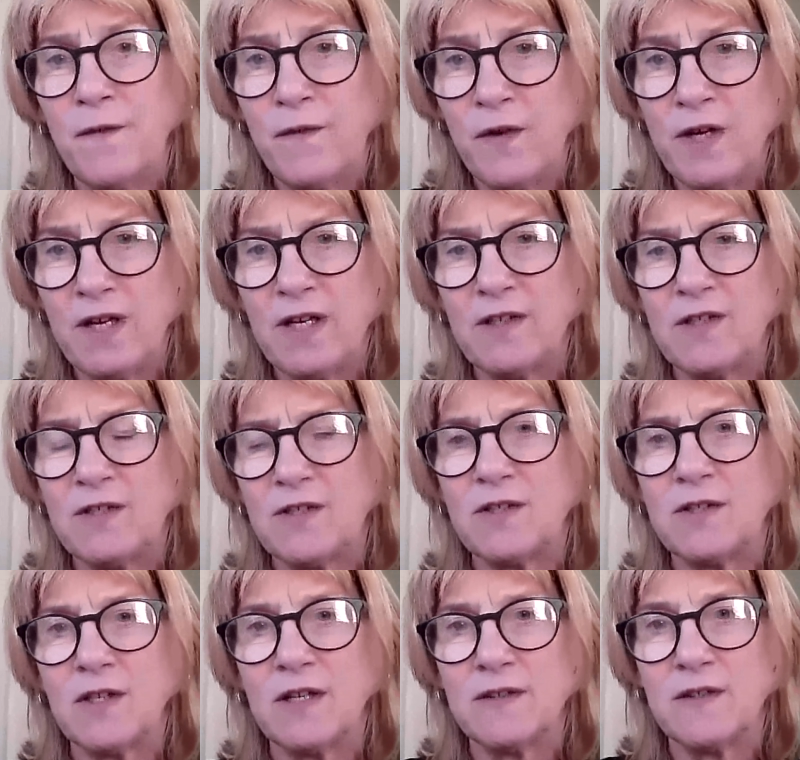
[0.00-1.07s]

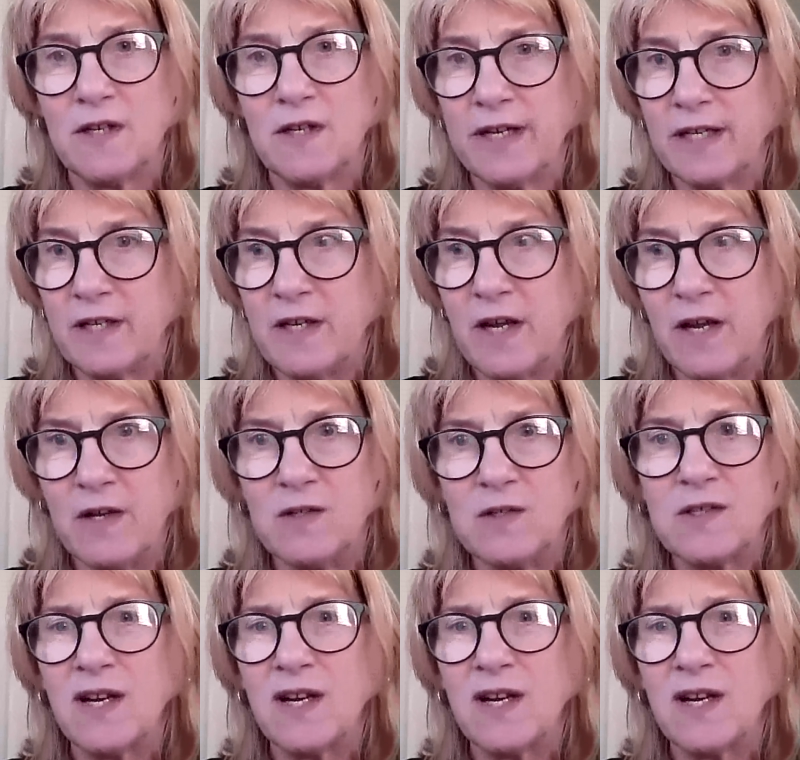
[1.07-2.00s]
first diagnosed,